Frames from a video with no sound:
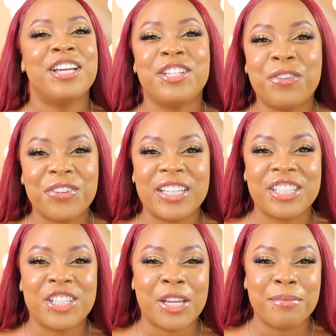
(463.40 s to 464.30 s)
Don't forget to
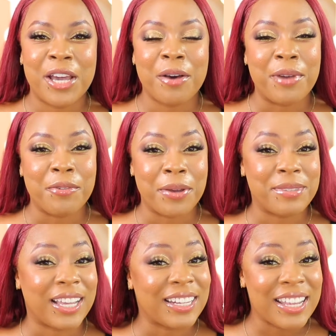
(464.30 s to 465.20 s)
check me out on my
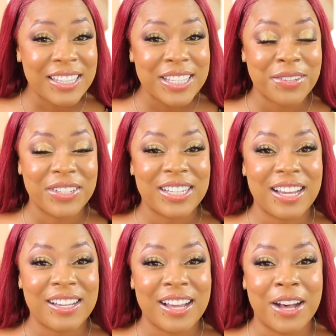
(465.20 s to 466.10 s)
website, it's
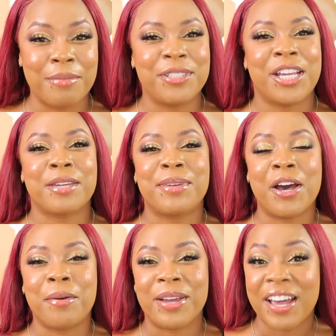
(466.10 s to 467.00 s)
Terreana.com. Check me
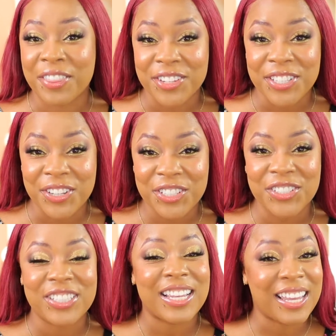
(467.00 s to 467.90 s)
out on my other
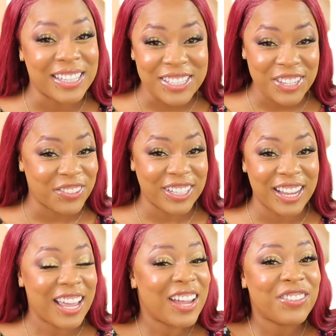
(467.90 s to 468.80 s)
socials, it's
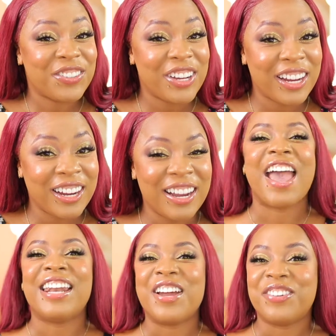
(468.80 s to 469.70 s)
Terreana everywhere.
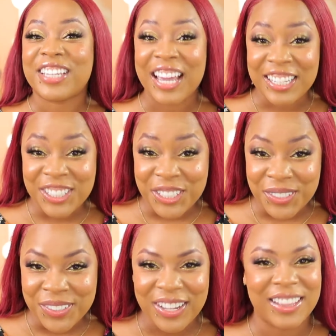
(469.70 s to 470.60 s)
And I will catch
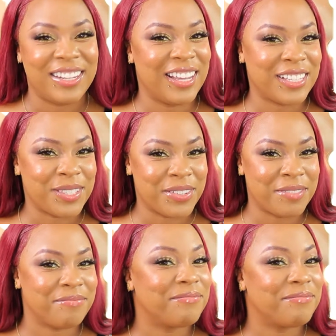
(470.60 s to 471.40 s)
you on the next one.